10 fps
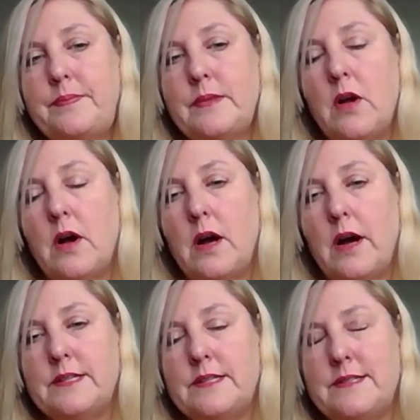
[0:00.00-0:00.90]

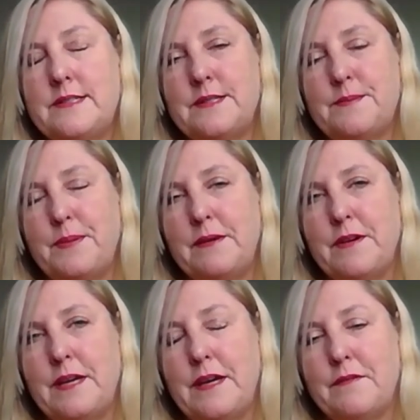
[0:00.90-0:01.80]
I'd just be
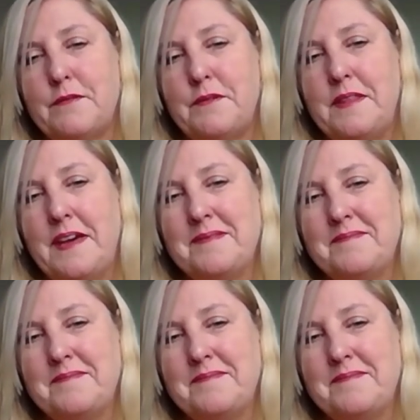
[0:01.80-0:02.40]
very careful with that.